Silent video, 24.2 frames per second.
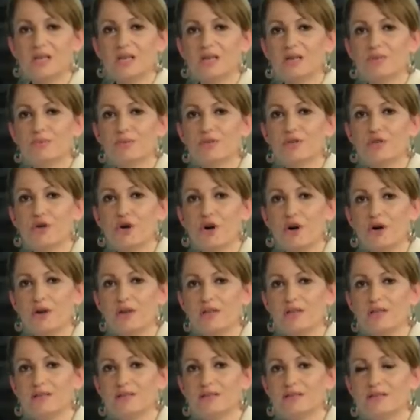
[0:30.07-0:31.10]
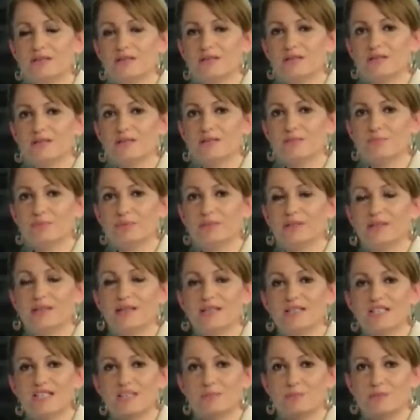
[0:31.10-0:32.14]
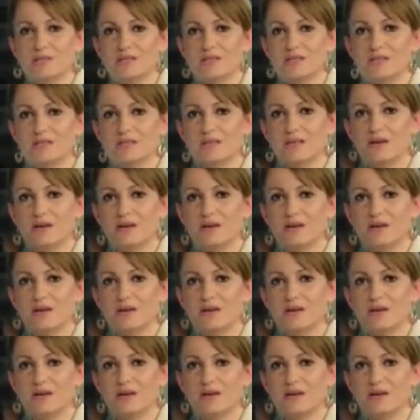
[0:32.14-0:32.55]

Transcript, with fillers: regarding the placement